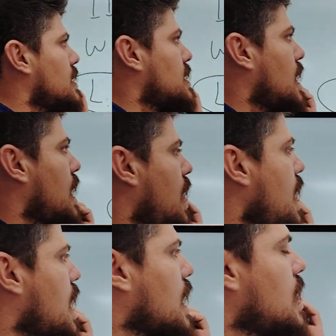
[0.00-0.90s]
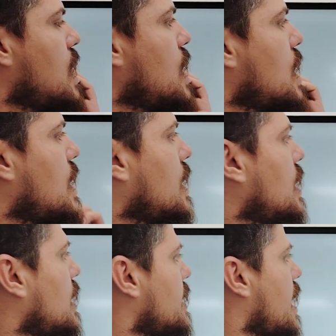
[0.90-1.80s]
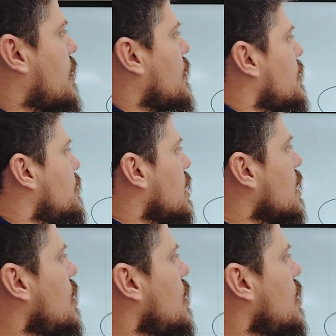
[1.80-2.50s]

is L. Now, the